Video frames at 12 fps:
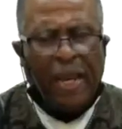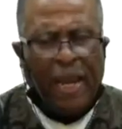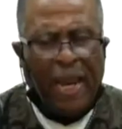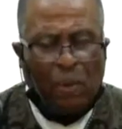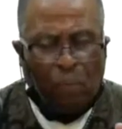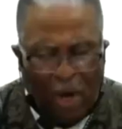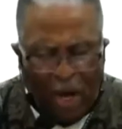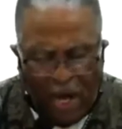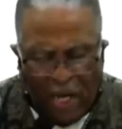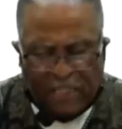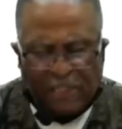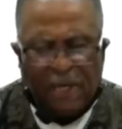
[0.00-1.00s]
it
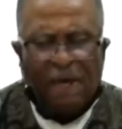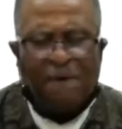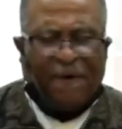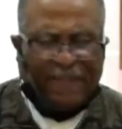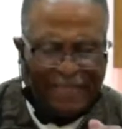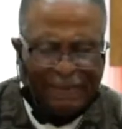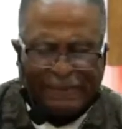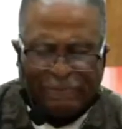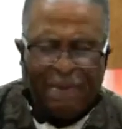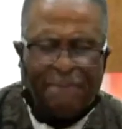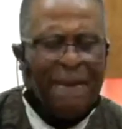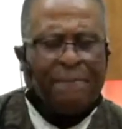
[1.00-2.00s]
was for them to
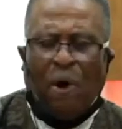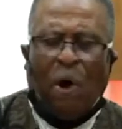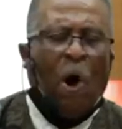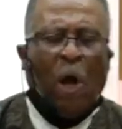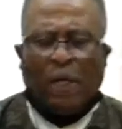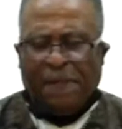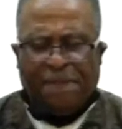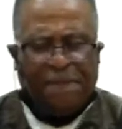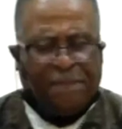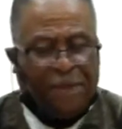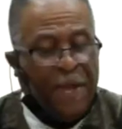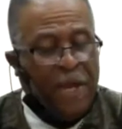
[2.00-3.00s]
remember all of the
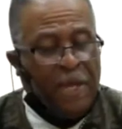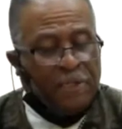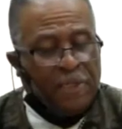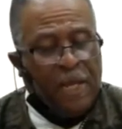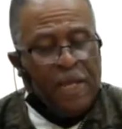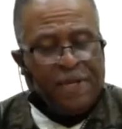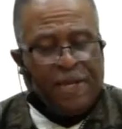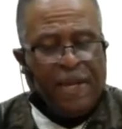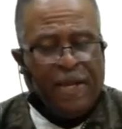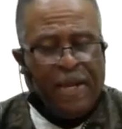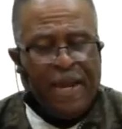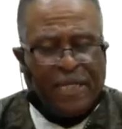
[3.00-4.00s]
things that
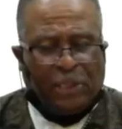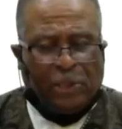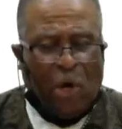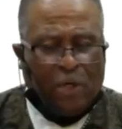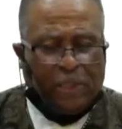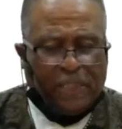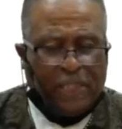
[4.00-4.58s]
he had taught them.